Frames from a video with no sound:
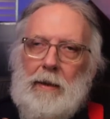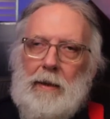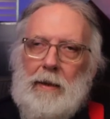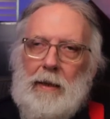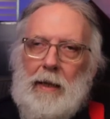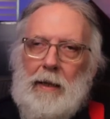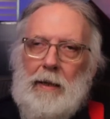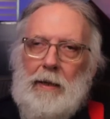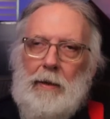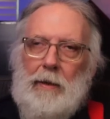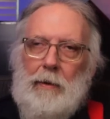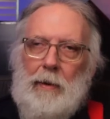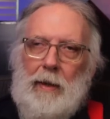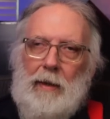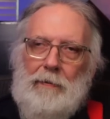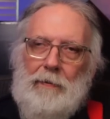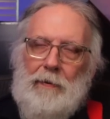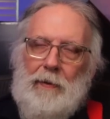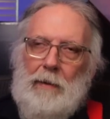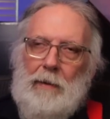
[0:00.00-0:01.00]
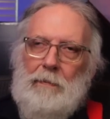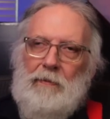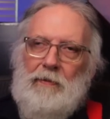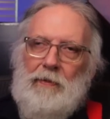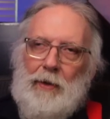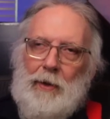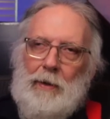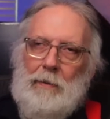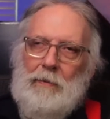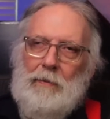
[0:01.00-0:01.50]
the UEFI
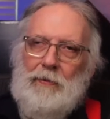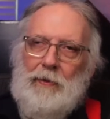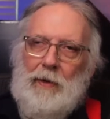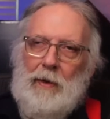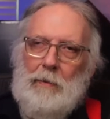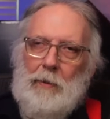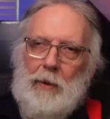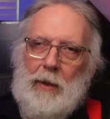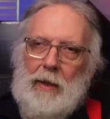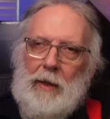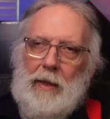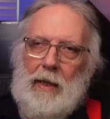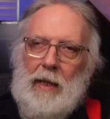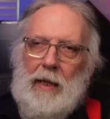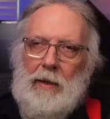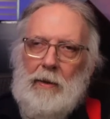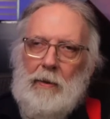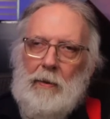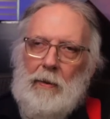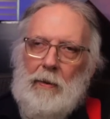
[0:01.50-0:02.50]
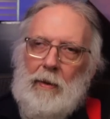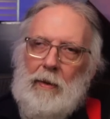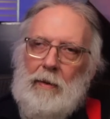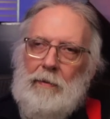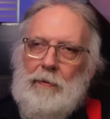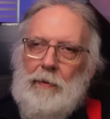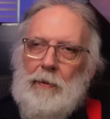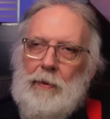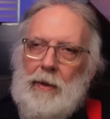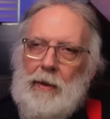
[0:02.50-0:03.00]
firmware in
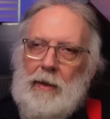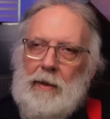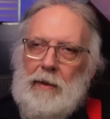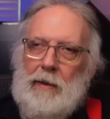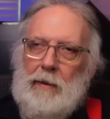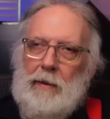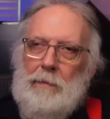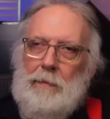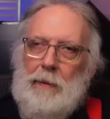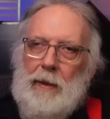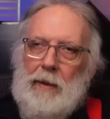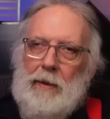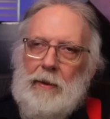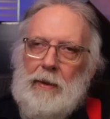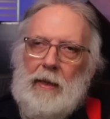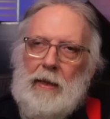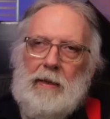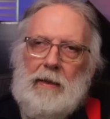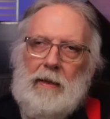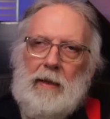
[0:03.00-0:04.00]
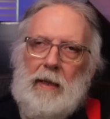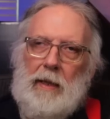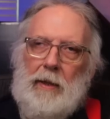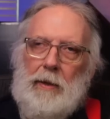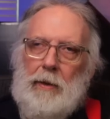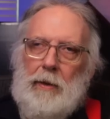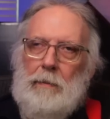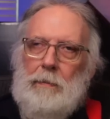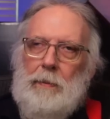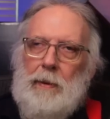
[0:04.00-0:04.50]
order for it to build a
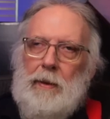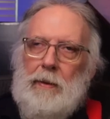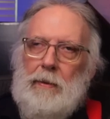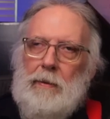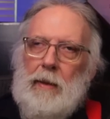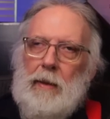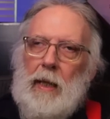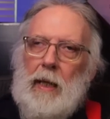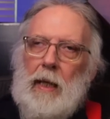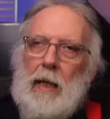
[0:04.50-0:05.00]
secure boot.